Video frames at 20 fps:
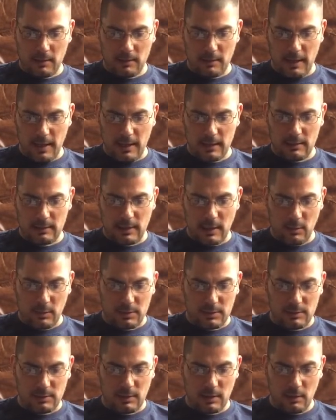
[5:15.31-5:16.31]
The headset was
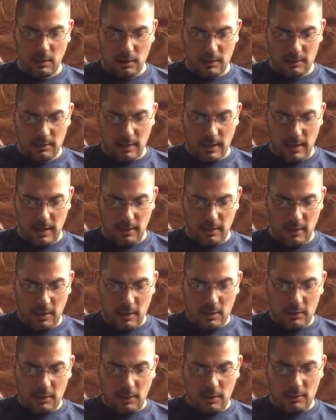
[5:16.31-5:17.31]
still on his head,
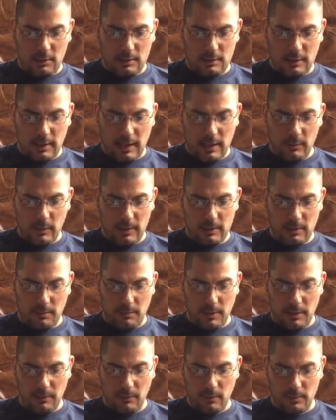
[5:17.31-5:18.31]
turned sideways a
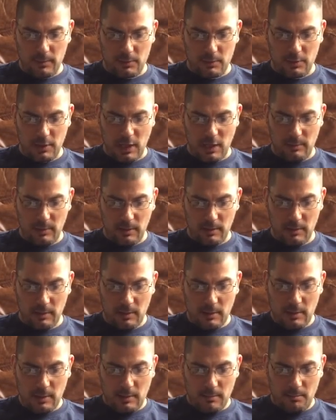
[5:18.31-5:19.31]
bit from his jamming
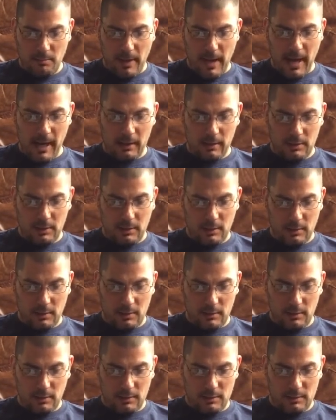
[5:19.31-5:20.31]
back
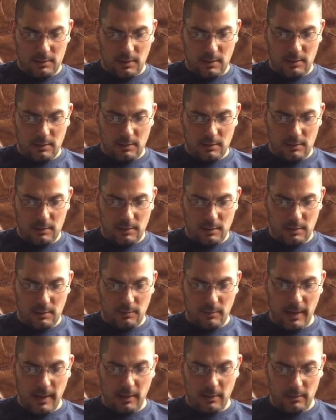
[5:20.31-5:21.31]
into the seat, and
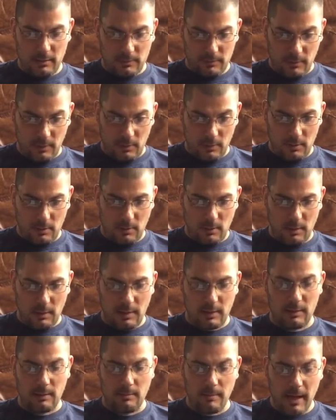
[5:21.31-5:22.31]

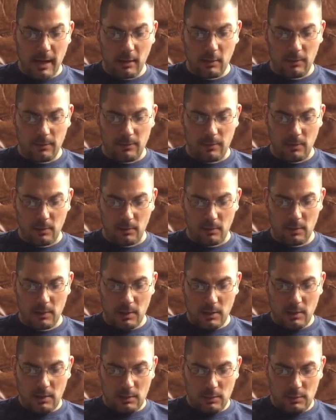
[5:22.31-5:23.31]
the microphone
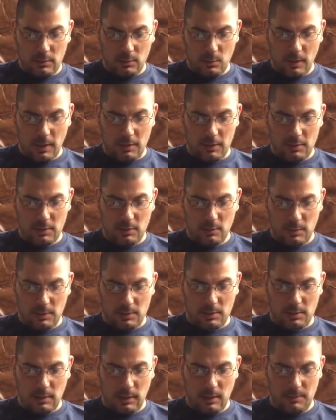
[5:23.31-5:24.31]
switch was
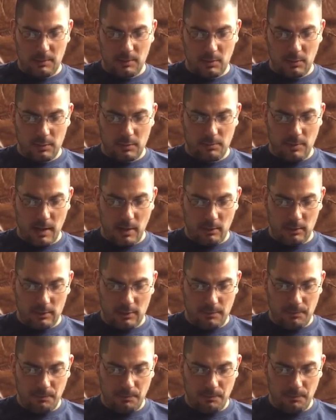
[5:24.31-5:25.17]
clipped to his belt.